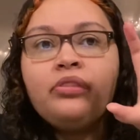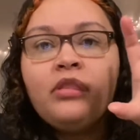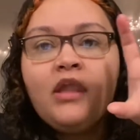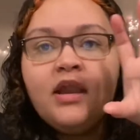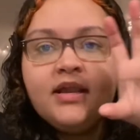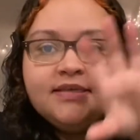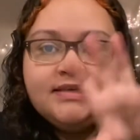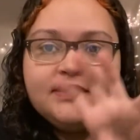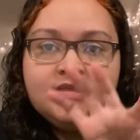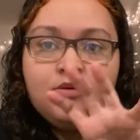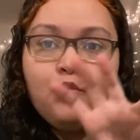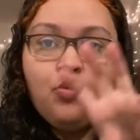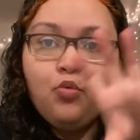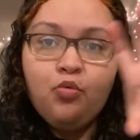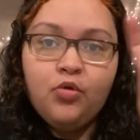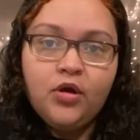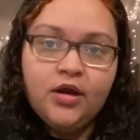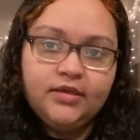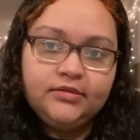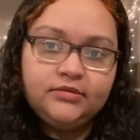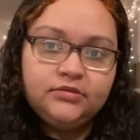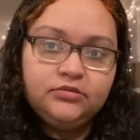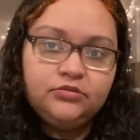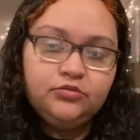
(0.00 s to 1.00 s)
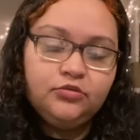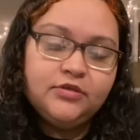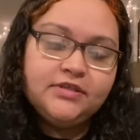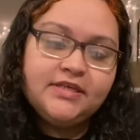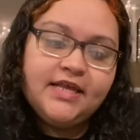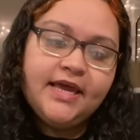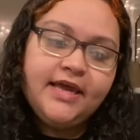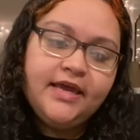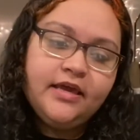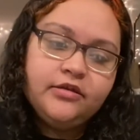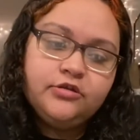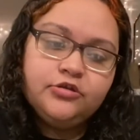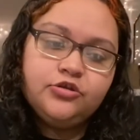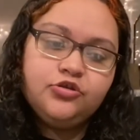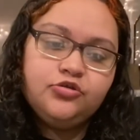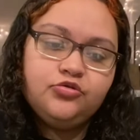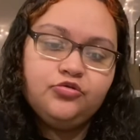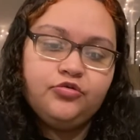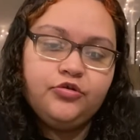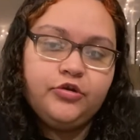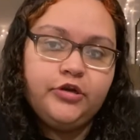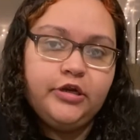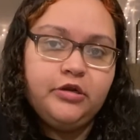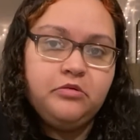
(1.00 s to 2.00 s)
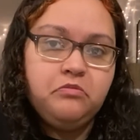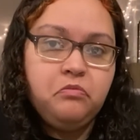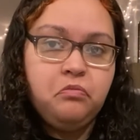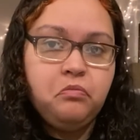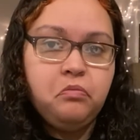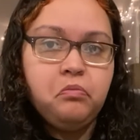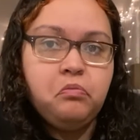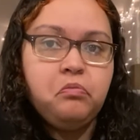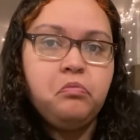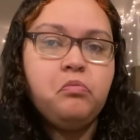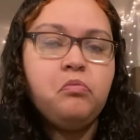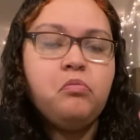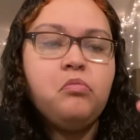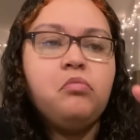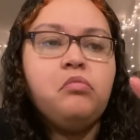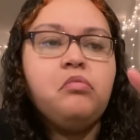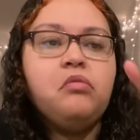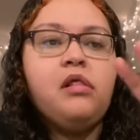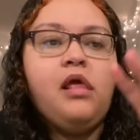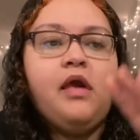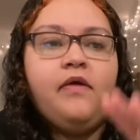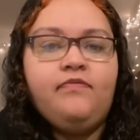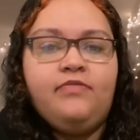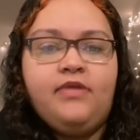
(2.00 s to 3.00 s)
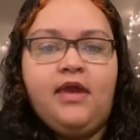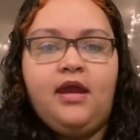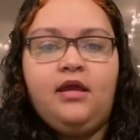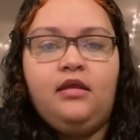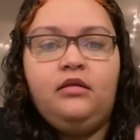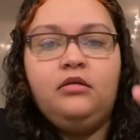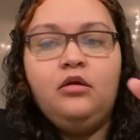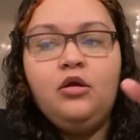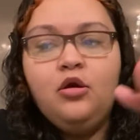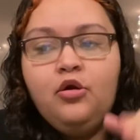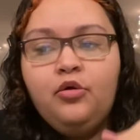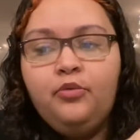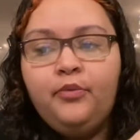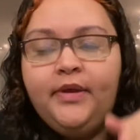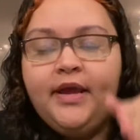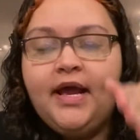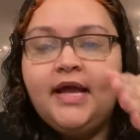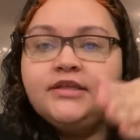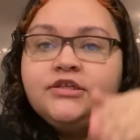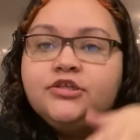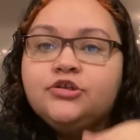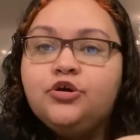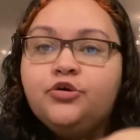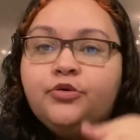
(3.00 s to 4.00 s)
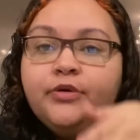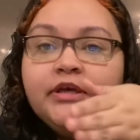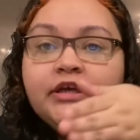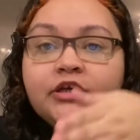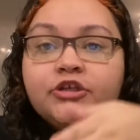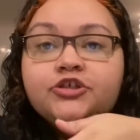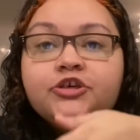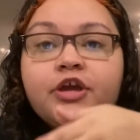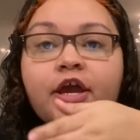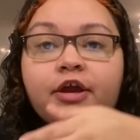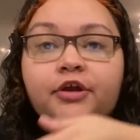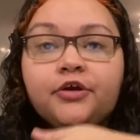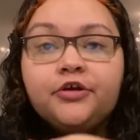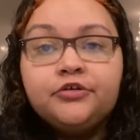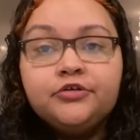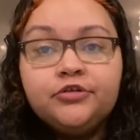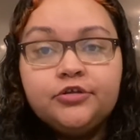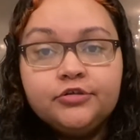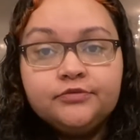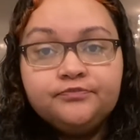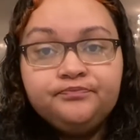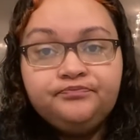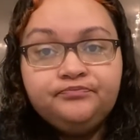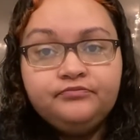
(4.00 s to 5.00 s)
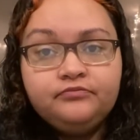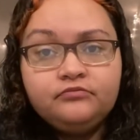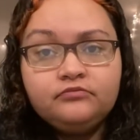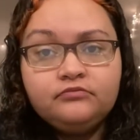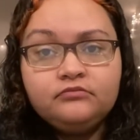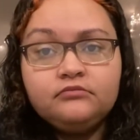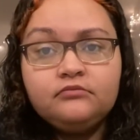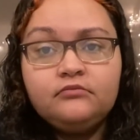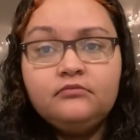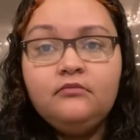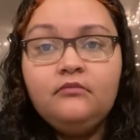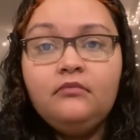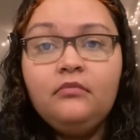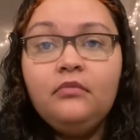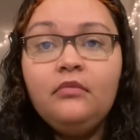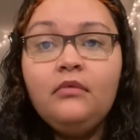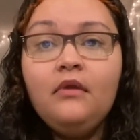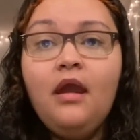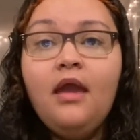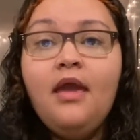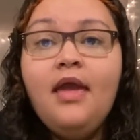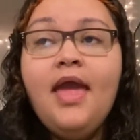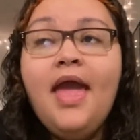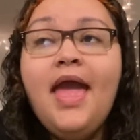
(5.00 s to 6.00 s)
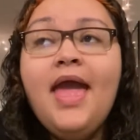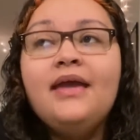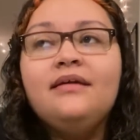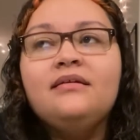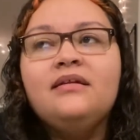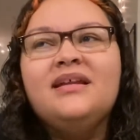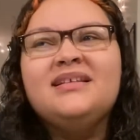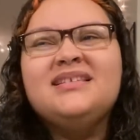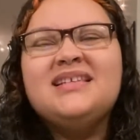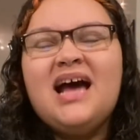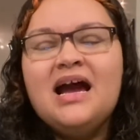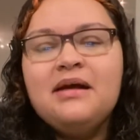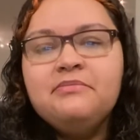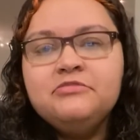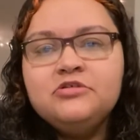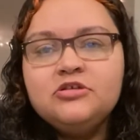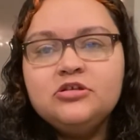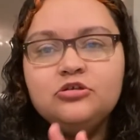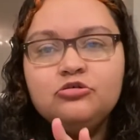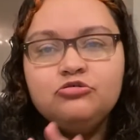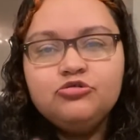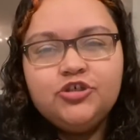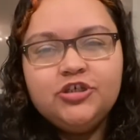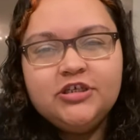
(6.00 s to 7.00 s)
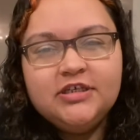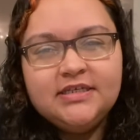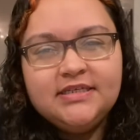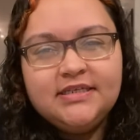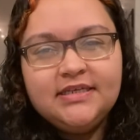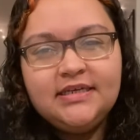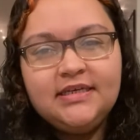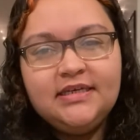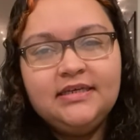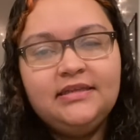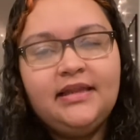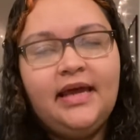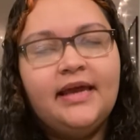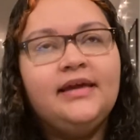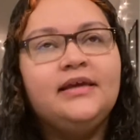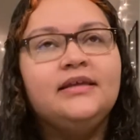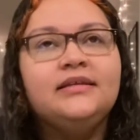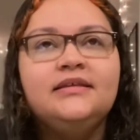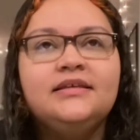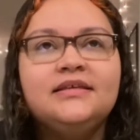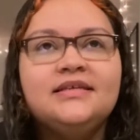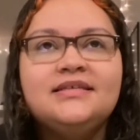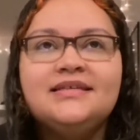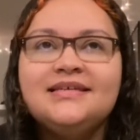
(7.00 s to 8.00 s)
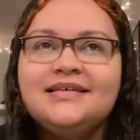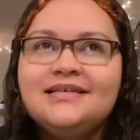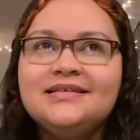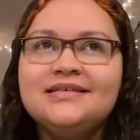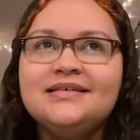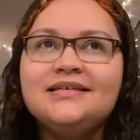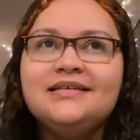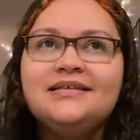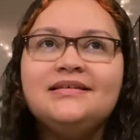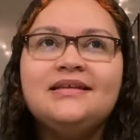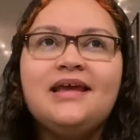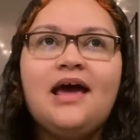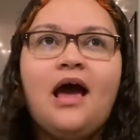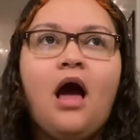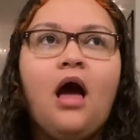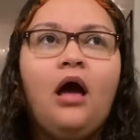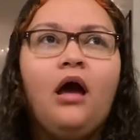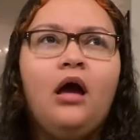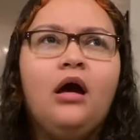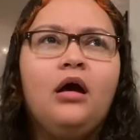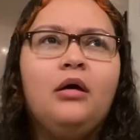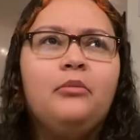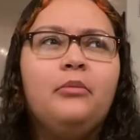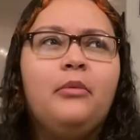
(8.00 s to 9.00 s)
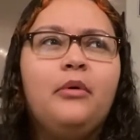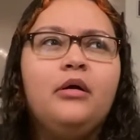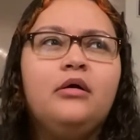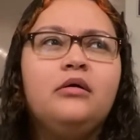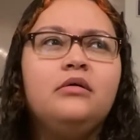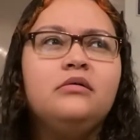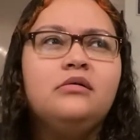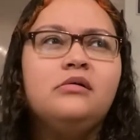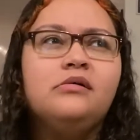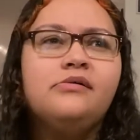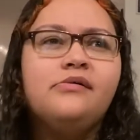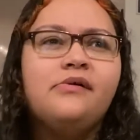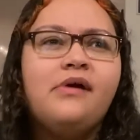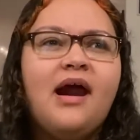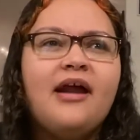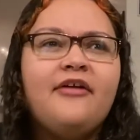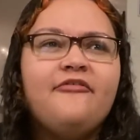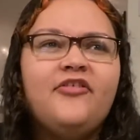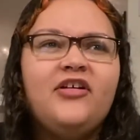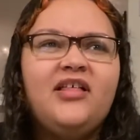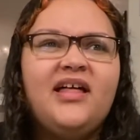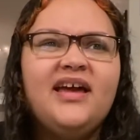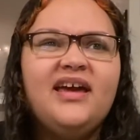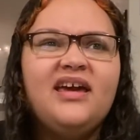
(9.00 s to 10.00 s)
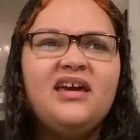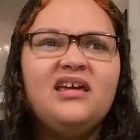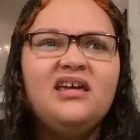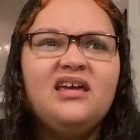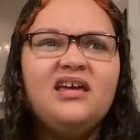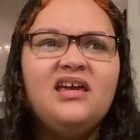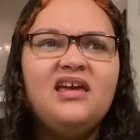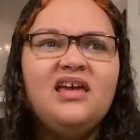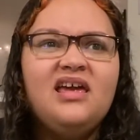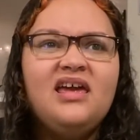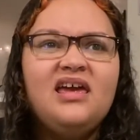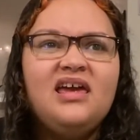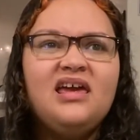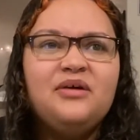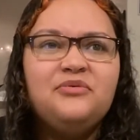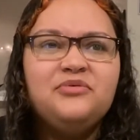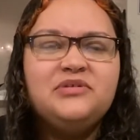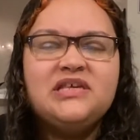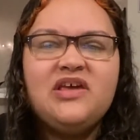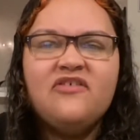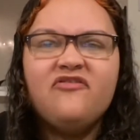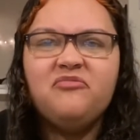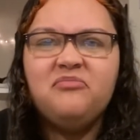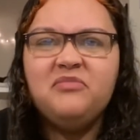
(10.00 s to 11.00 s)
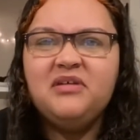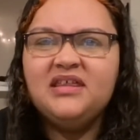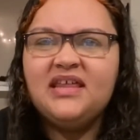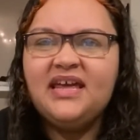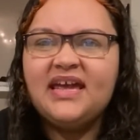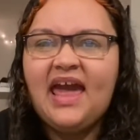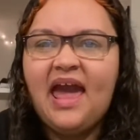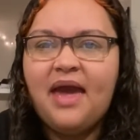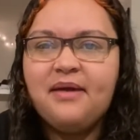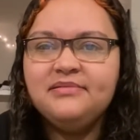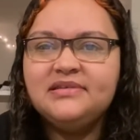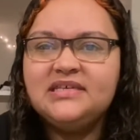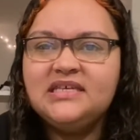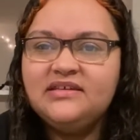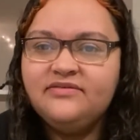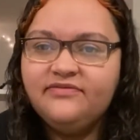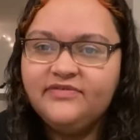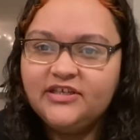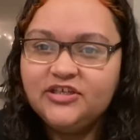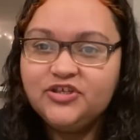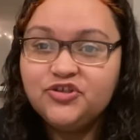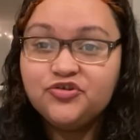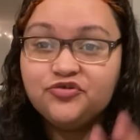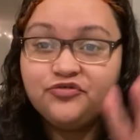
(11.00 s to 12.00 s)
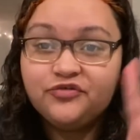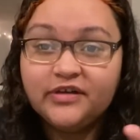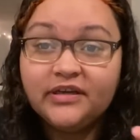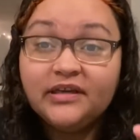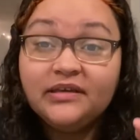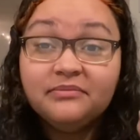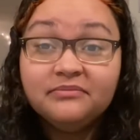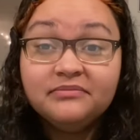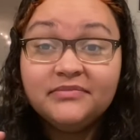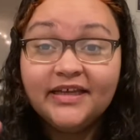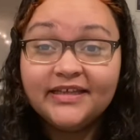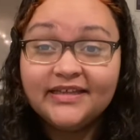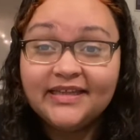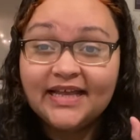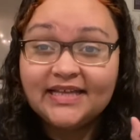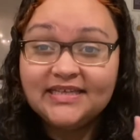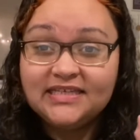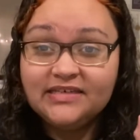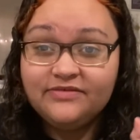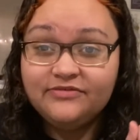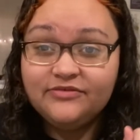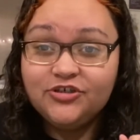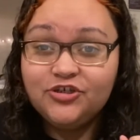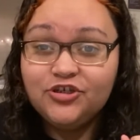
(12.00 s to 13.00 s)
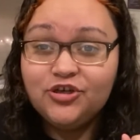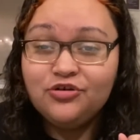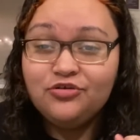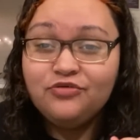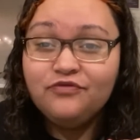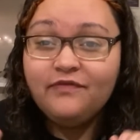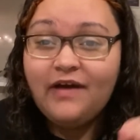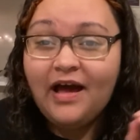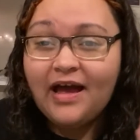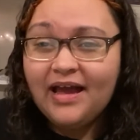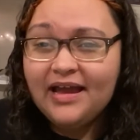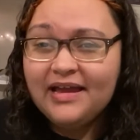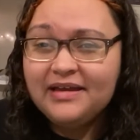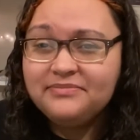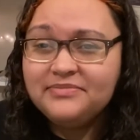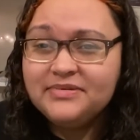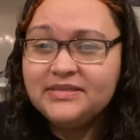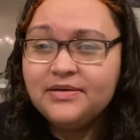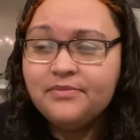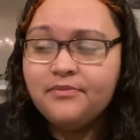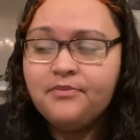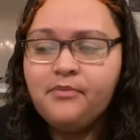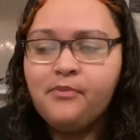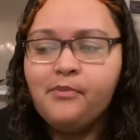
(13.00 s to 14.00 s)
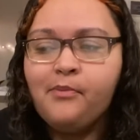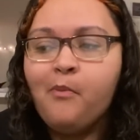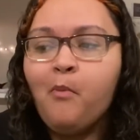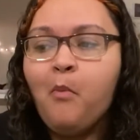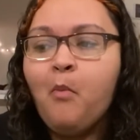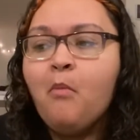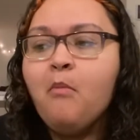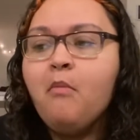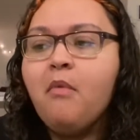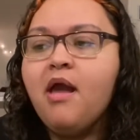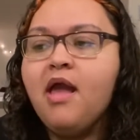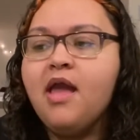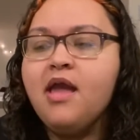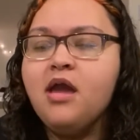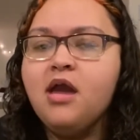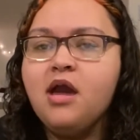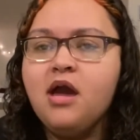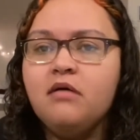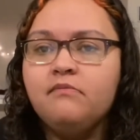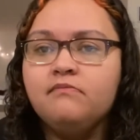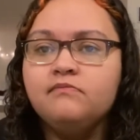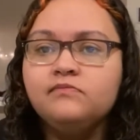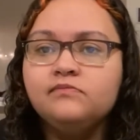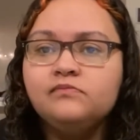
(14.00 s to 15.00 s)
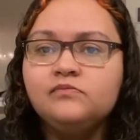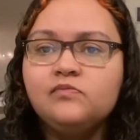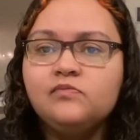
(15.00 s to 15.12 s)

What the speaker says: Season 1 was Hannah's story, and then we got to know each character. At times, a little cheesy, like in this season, I feel like it was giving me like MTV Scream, like that TV show vibes. And